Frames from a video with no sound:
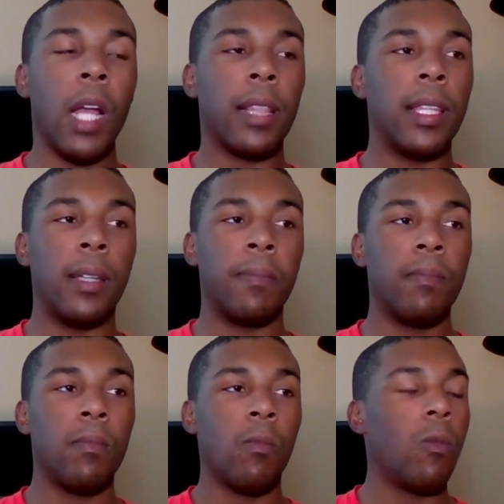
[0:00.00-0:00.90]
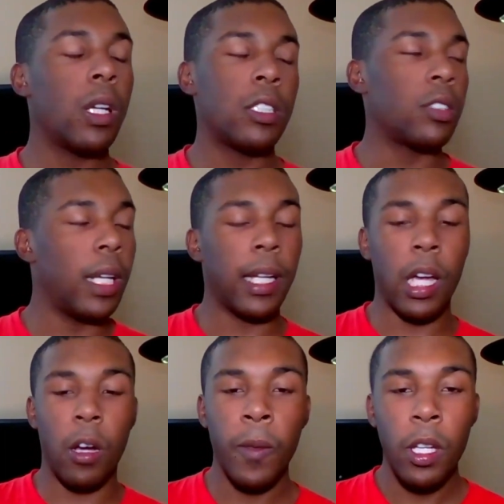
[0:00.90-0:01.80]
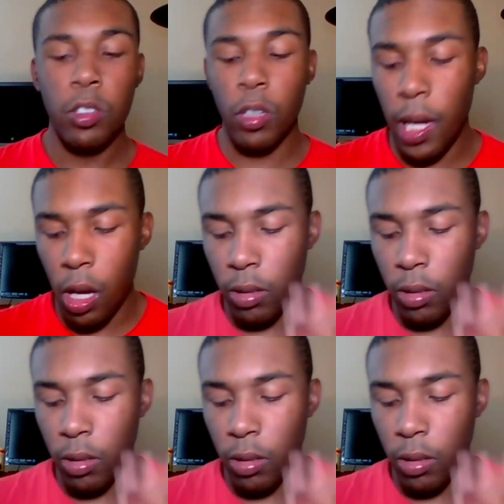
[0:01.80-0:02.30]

Nothing. We're just gonna go. So they